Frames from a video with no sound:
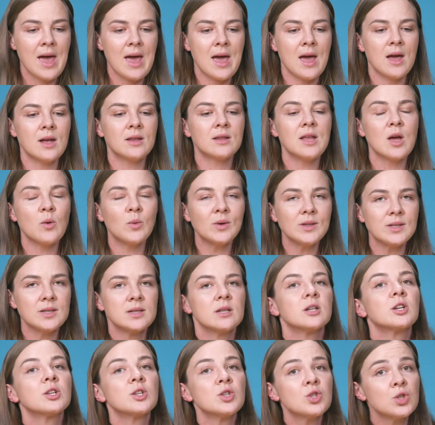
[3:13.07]
And they will
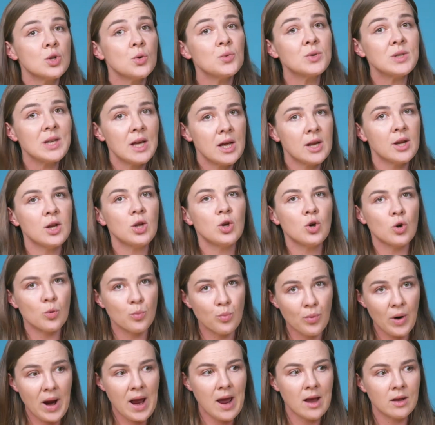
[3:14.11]
start associating your
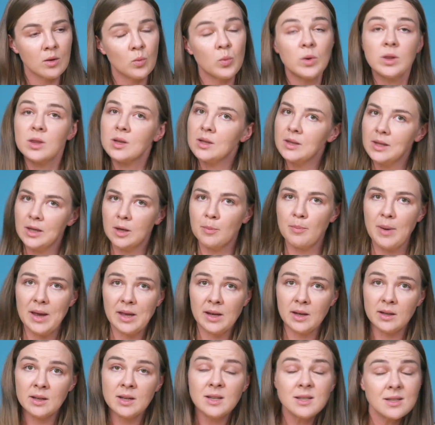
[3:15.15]
brand with
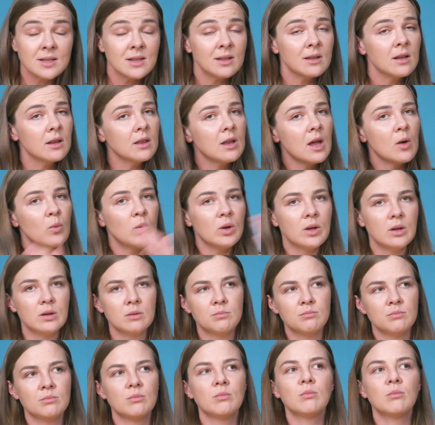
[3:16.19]
clickbaitiness and then they will